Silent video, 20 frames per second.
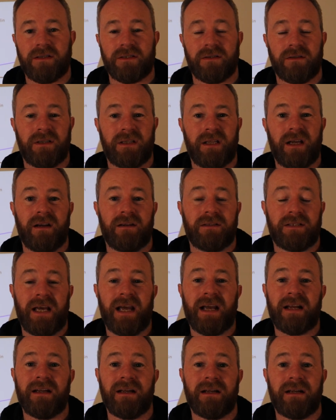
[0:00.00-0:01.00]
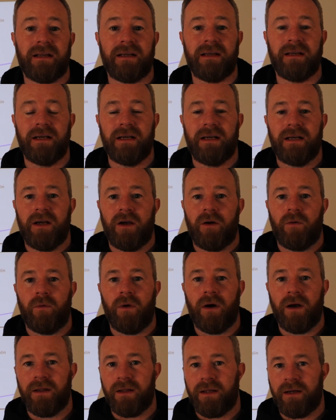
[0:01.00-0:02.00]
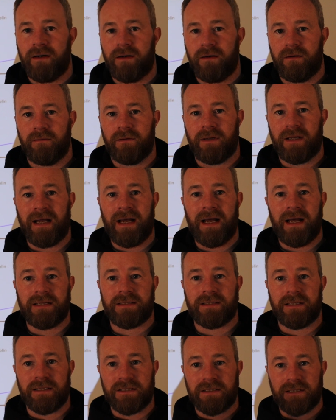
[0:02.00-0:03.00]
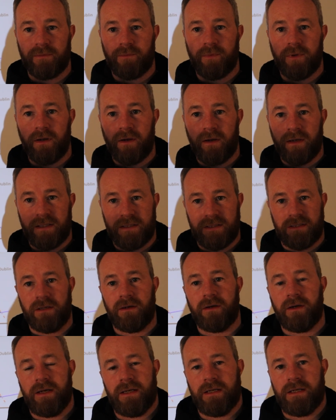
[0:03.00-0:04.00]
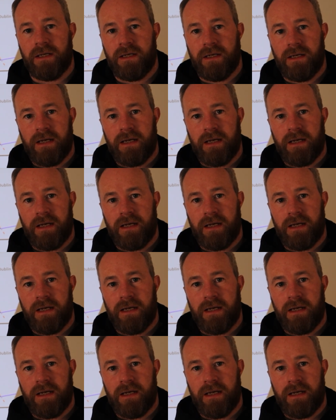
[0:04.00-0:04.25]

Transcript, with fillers: So technically, while they're classed as supply side